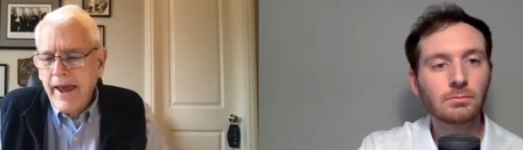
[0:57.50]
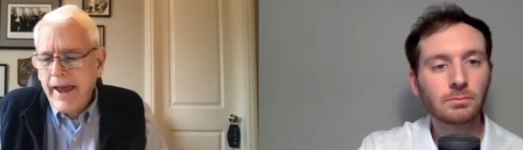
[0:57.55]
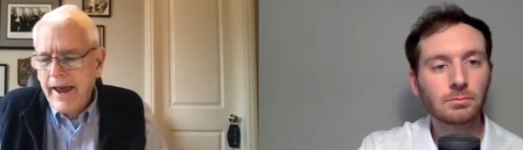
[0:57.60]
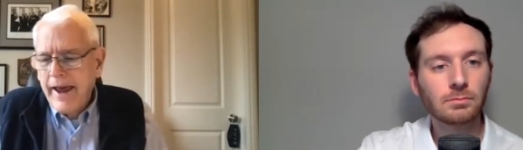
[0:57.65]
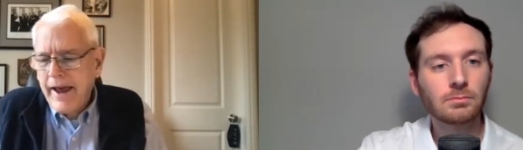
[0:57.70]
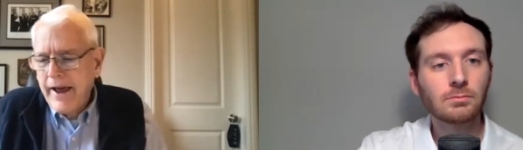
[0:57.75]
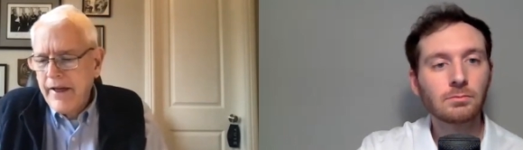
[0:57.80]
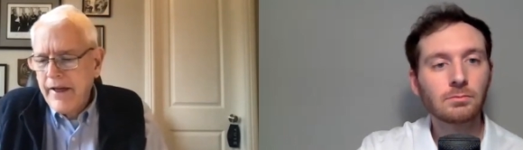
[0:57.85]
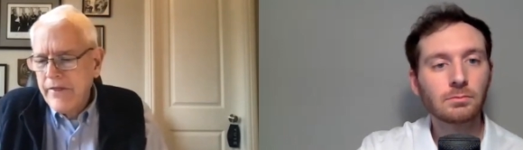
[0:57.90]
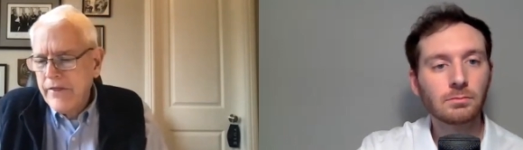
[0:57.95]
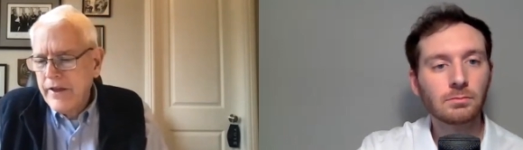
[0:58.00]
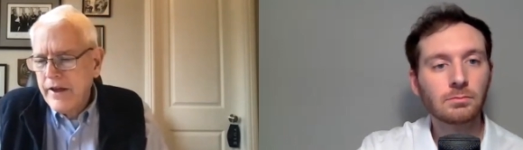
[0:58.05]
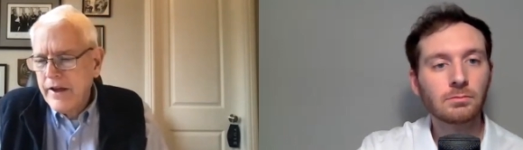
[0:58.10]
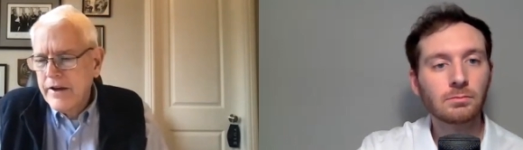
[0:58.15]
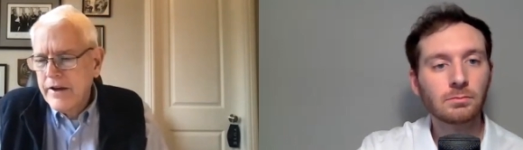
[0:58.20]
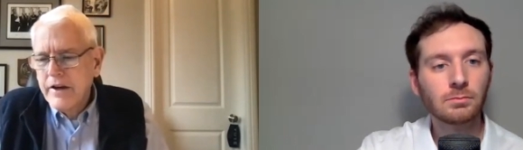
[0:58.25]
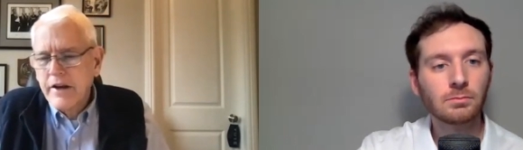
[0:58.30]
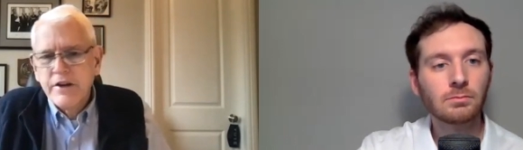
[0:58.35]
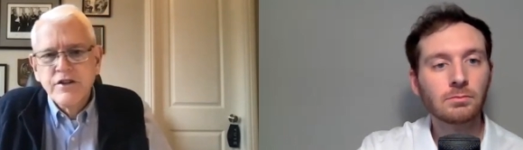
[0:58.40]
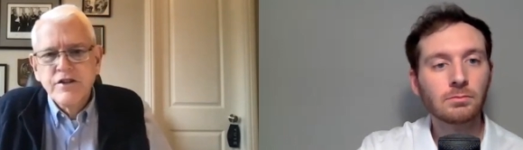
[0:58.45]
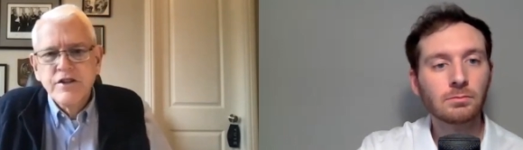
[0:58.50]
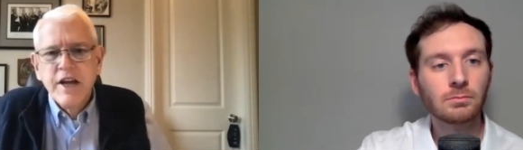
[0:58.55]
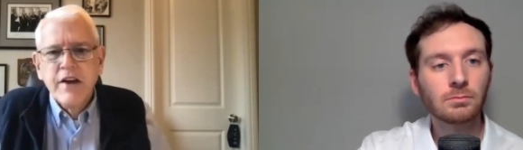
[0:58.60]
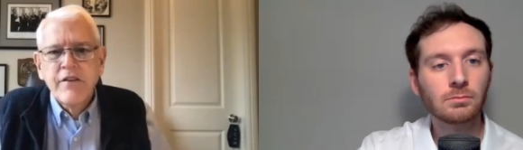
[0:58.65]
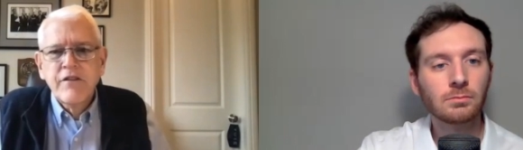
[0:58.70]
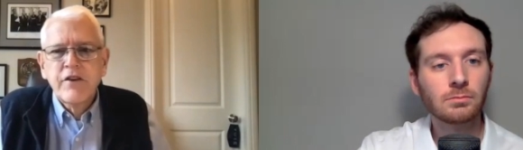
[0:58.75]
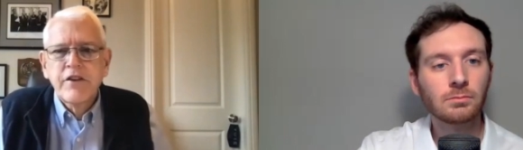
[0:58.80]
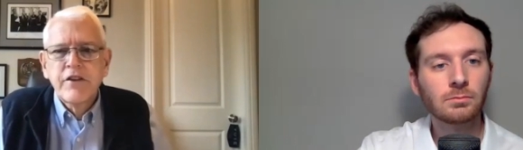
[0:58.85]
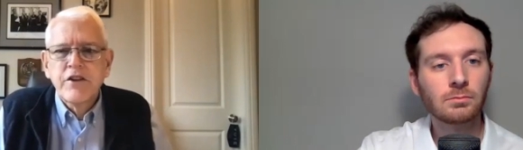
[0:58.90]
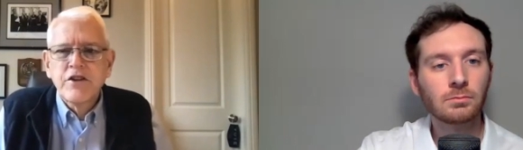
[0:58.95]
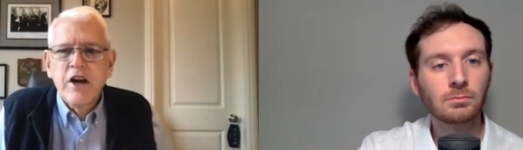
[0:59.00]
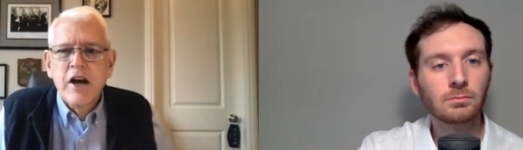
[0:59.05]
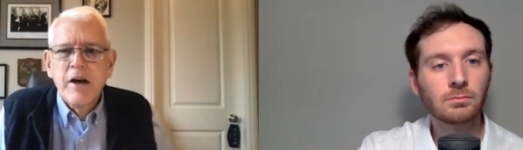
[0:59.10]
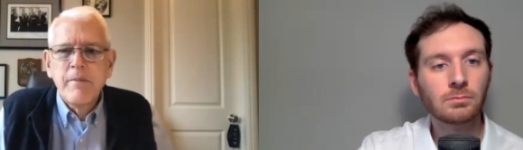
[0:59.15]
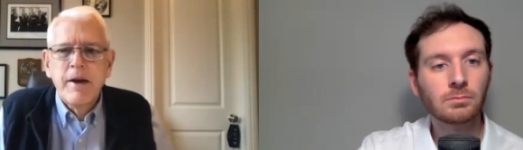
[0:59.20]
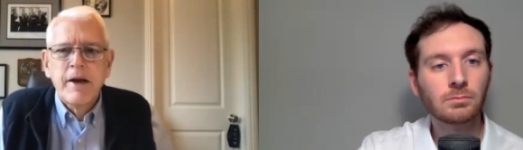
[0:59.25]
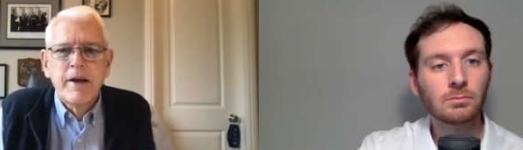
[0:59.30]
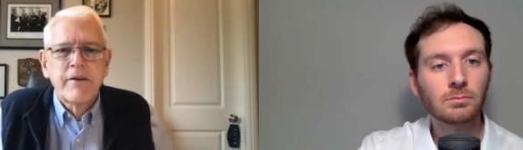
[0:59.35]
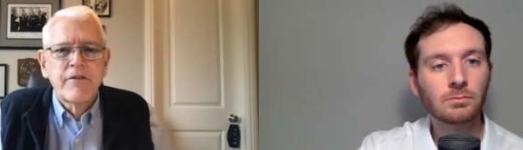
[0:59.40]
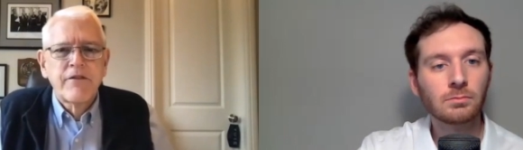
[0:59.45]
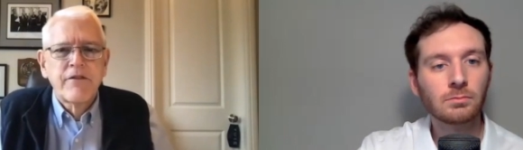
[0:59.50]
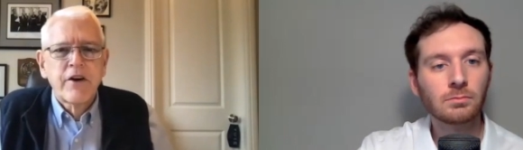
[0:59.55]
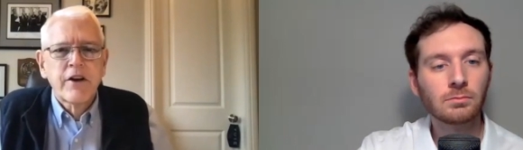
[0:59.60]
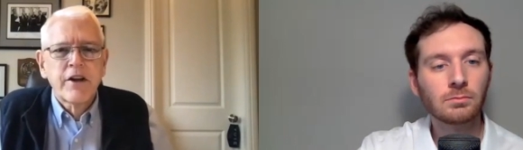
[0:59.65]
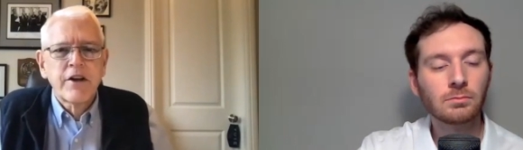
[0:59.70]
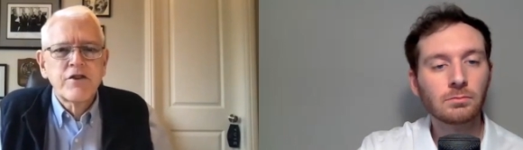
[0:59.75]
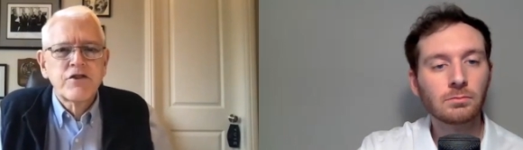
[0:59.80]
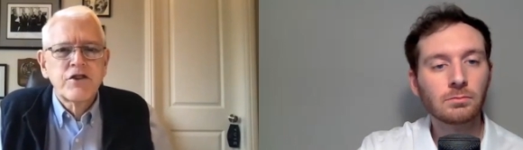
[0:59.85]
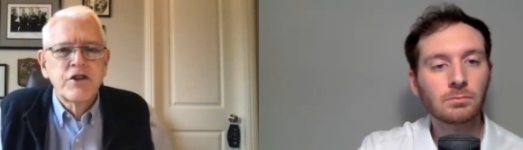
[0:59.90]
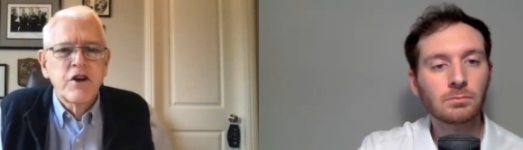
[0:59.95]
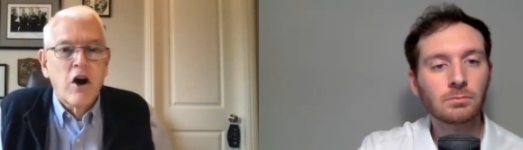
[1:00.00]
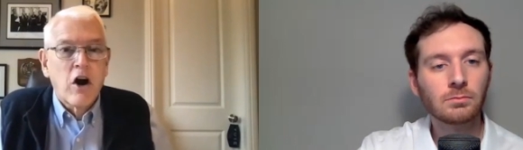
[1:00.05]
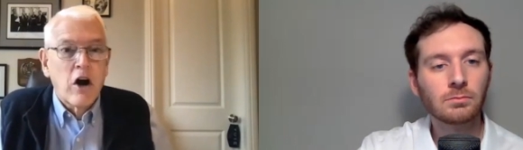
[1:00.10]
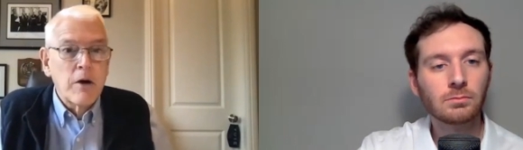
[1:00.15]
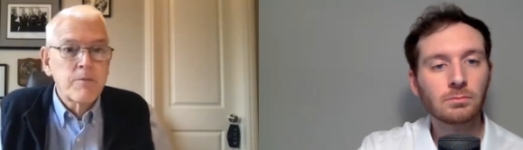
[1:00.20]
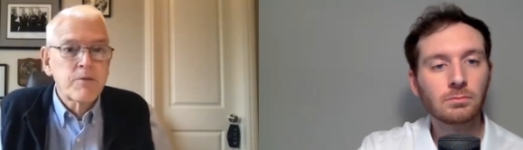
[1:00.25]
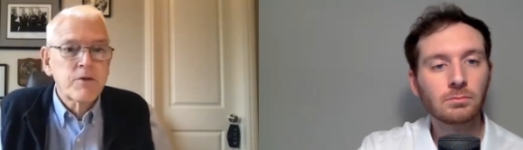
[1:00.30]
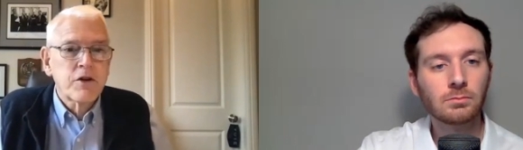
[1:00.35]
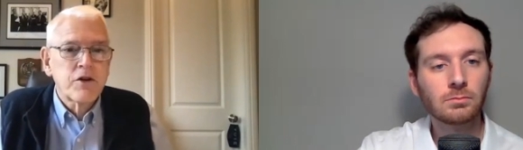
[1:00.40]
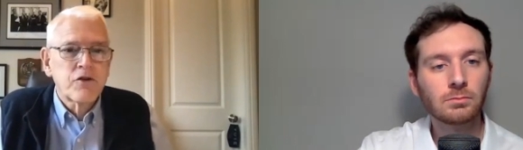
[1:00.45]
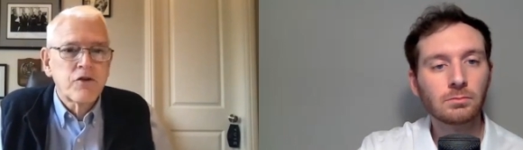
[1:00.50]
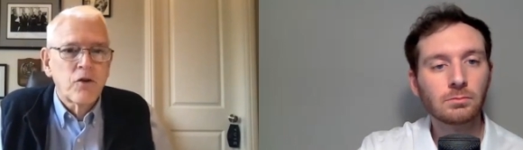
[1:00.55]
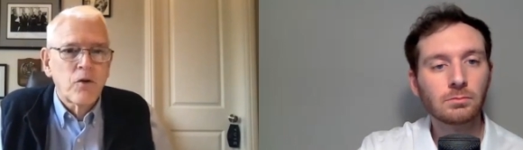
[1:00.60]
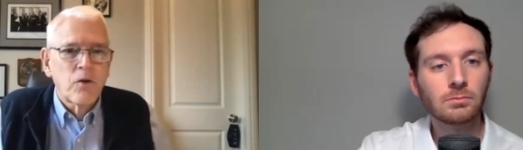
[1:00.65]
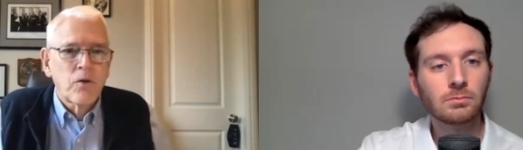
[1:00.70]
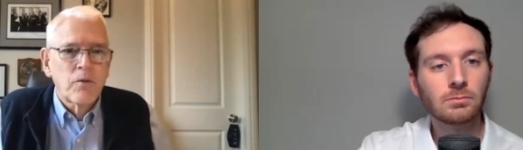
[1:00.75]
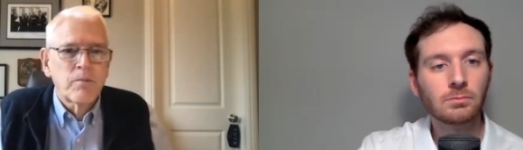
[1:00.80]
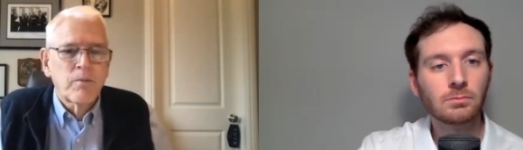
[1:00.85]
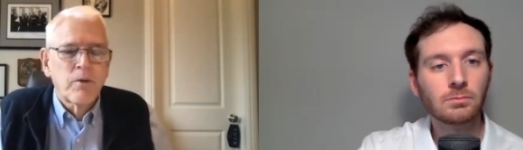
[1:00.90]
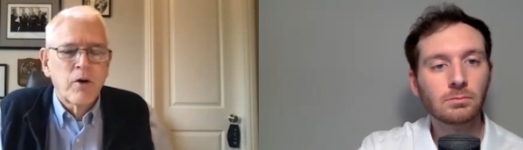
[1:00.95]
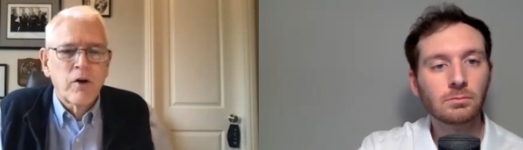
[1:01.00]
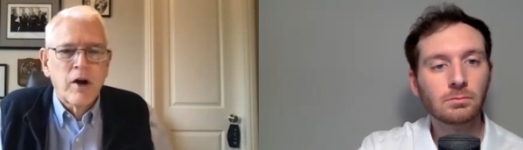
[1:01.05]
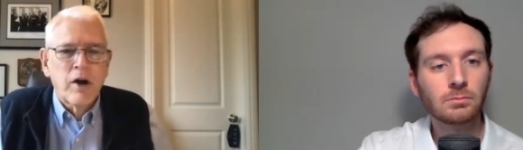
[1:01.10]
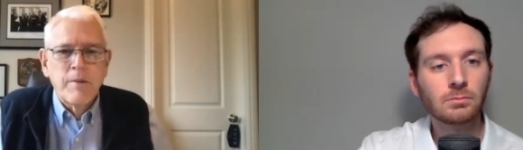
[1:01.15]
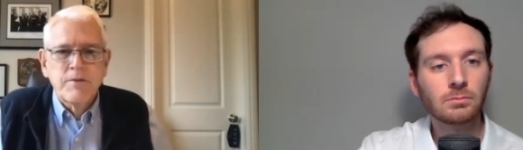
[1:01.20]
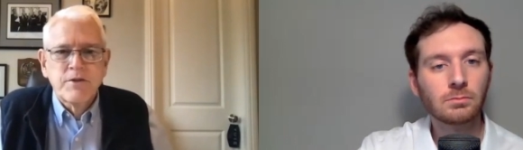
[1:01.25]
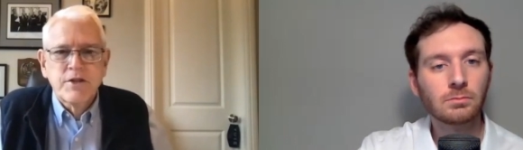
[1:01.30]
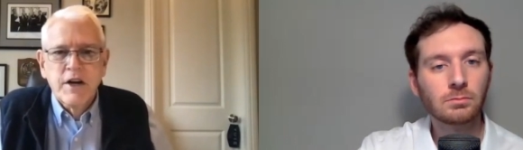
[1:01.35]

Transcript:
Speaker 1: And then uh, Stanford at the time had a fairly interesting arms control program,